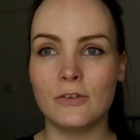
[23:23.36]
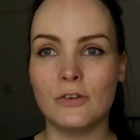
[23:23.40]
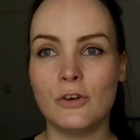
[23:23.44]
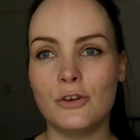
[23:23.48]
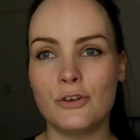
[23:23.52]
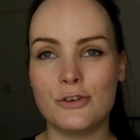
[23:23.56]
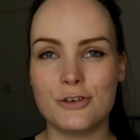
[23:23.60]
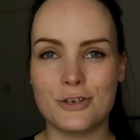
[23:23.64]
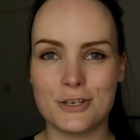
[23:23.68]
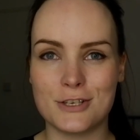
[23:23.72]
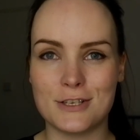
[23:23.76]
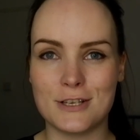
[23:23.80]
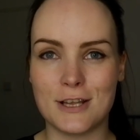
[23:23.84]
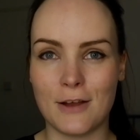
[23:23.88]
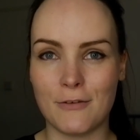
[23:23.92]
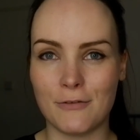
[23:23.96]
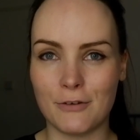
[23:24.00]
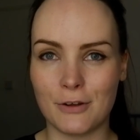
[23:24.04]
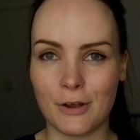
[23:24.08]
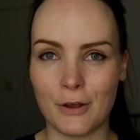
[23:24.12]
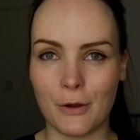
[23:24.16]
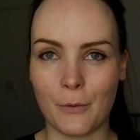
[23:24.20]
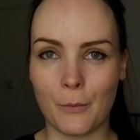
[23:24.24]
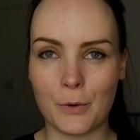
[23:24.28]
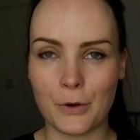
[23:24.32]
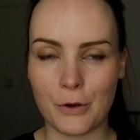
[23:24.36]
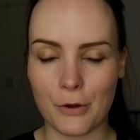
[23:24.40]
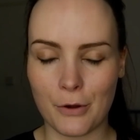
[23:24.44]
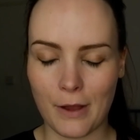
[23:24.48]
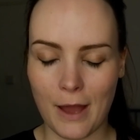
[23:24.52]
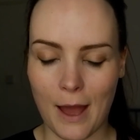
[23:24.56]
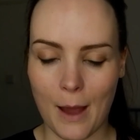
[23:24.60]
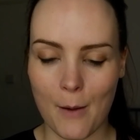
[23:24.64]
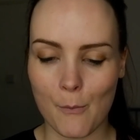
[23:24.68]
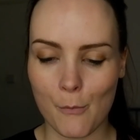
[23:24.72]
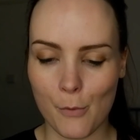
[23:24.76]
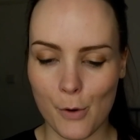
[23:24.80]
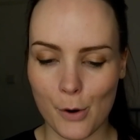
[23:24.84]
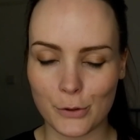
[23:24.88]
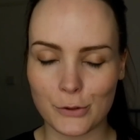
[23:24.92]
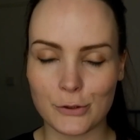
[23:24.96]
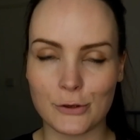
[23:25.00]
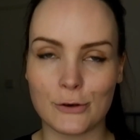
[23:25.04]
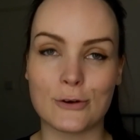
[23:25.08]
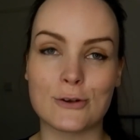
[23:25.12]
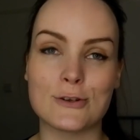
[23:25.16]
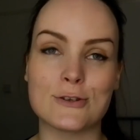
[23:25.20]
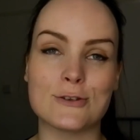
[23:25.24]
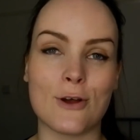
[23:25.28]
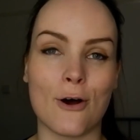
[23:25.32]
Don't you just love it when your camera
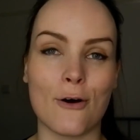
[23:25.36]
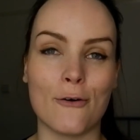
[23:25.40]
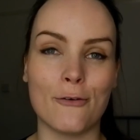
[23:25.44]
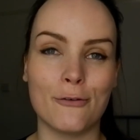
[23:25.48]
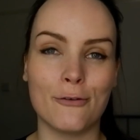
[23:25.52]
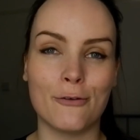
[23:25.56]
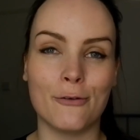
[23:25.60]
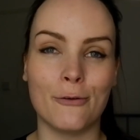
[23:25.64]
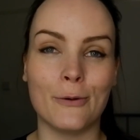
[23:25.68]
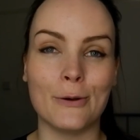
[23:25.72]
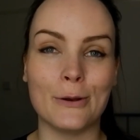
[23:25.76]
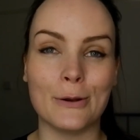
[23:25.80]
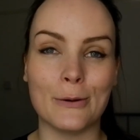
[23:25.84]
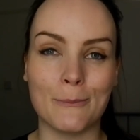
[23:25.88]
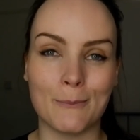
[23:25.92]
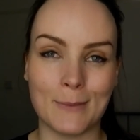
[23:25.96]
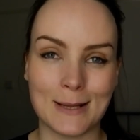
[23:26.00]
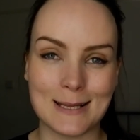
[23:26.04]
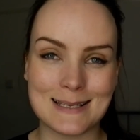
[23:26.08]
turns off when you're